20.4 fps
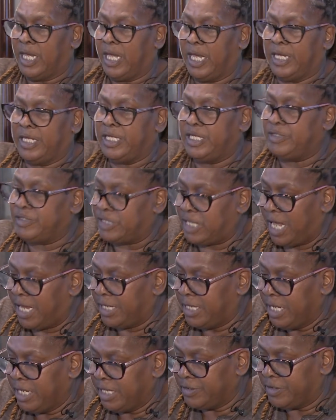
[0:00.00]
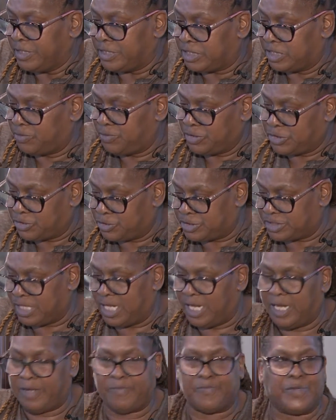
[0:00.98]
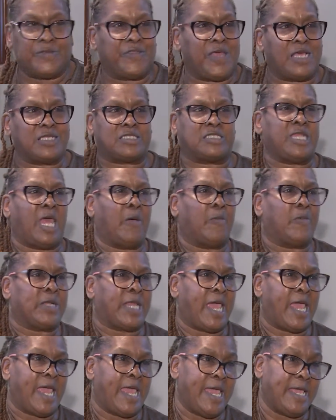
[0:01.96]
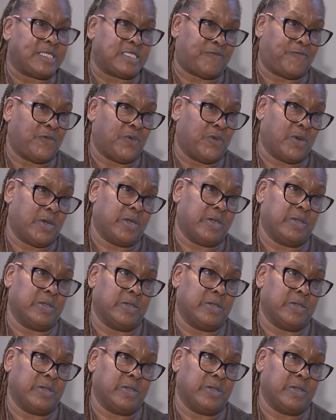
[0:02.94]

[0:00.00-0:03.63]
And he's like, this is what you signed, but that's not what I asked for.